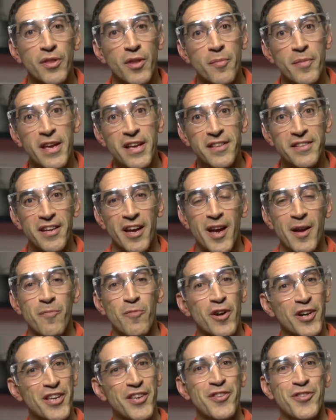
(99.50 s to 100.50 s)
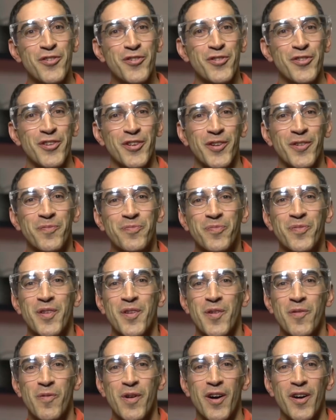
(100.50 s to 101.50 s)
in the meantime, what can you do?
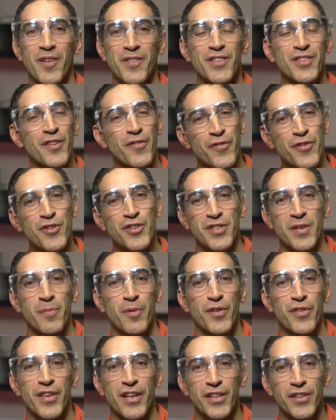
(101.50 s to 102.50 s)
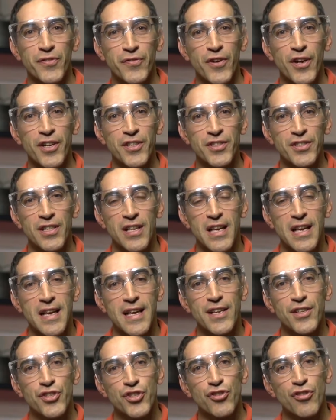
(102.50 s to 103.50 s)
Well, there's a few simple things. First
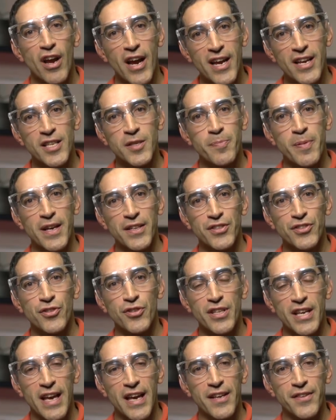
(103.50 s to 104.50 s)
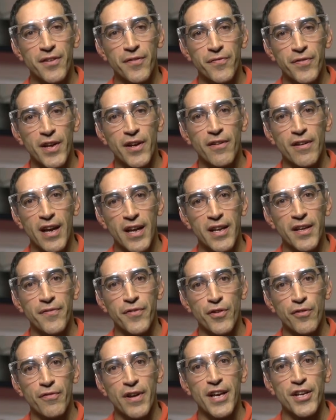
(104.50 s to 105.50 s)
is try as best you can to figure out if
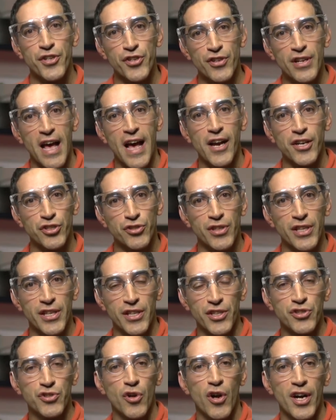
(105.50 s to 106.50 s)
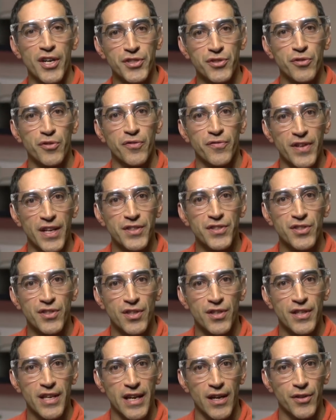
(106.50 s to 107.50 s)
your range hood actually exhausts or vents
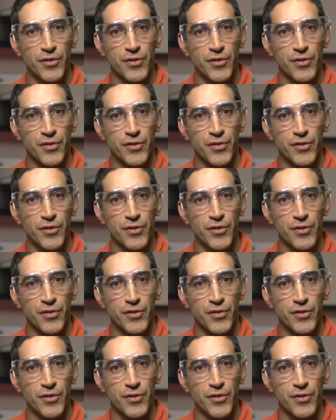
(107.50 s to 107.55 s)
to the